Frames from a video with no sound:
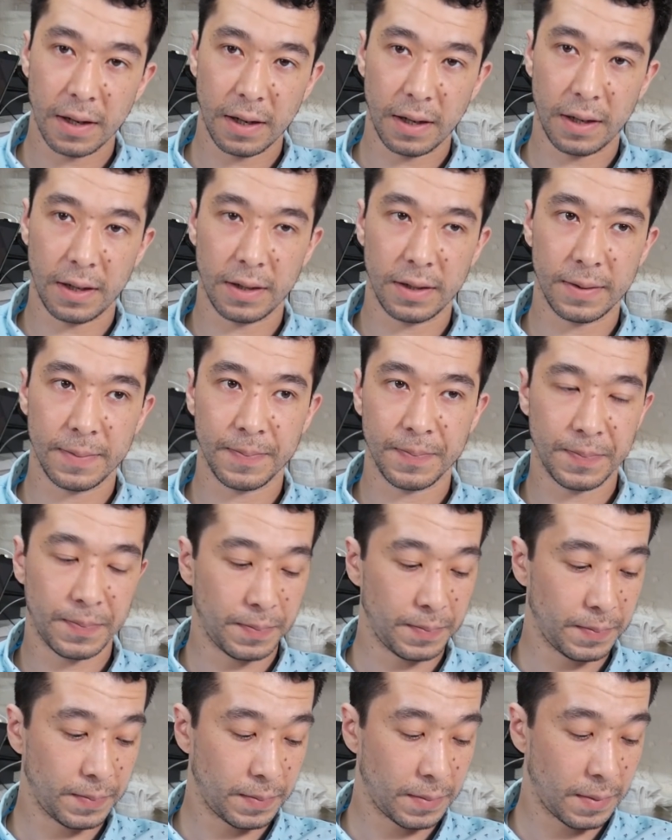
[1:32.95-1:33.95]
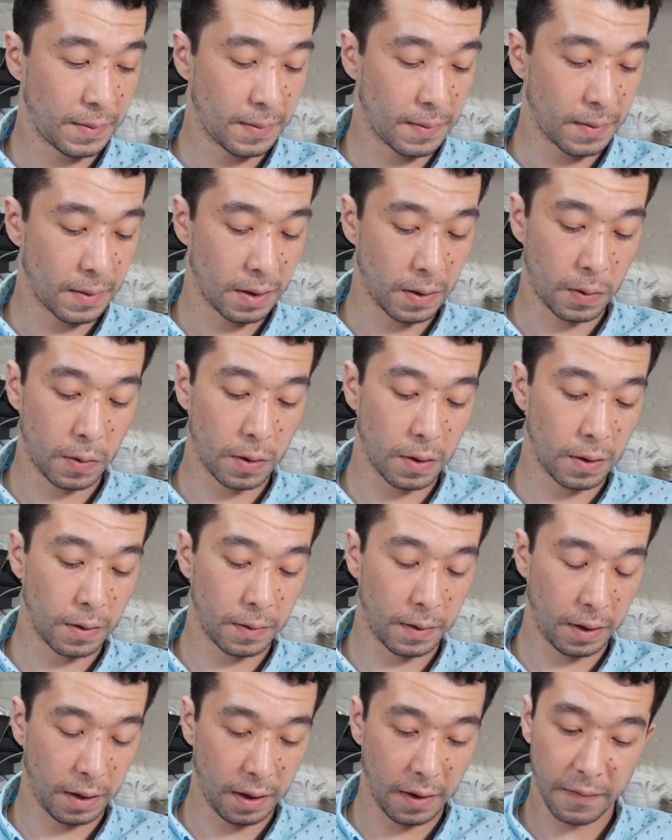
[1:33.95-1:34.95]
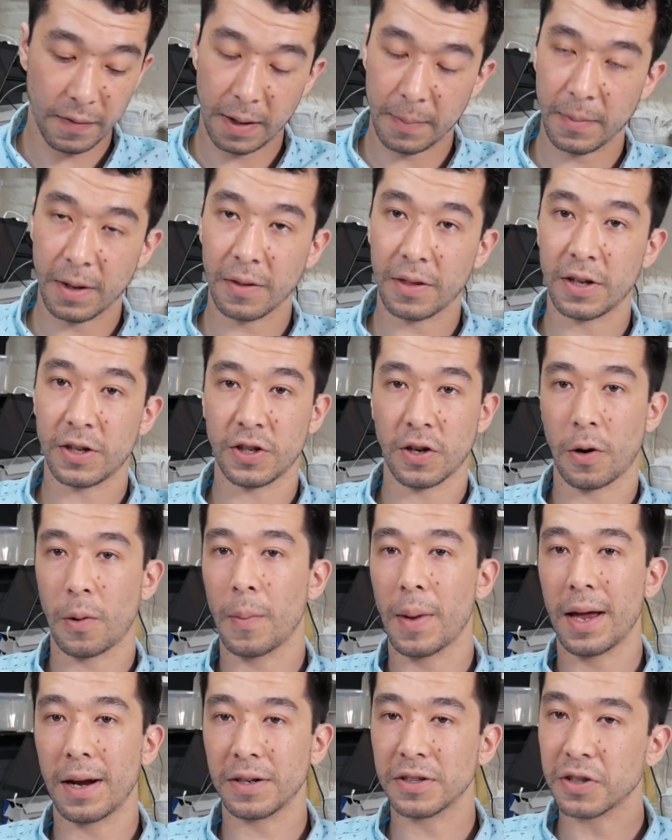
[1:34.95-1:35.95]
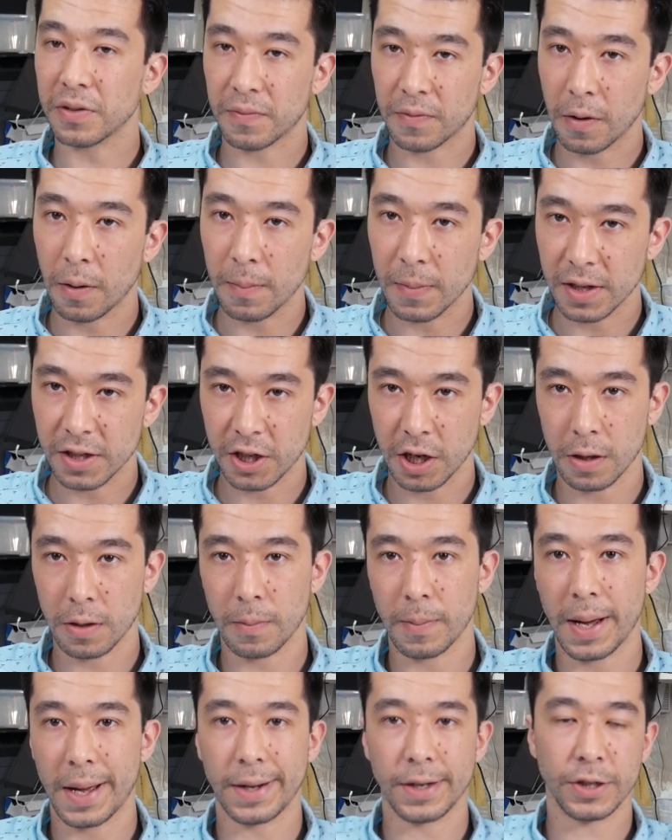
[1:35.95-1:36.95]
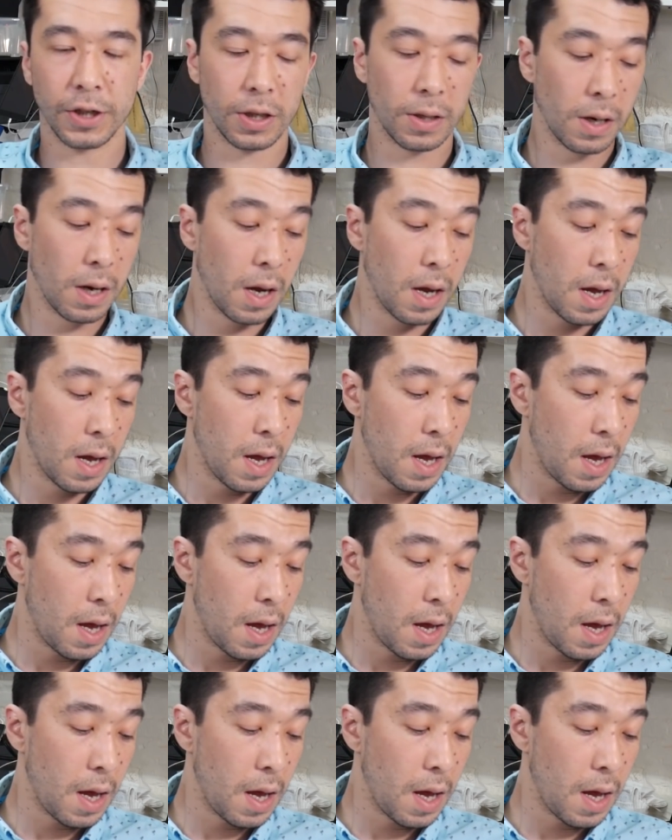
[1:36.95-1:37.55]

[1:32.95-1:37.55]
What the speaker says: or if I'm not the general manager, from the general manager.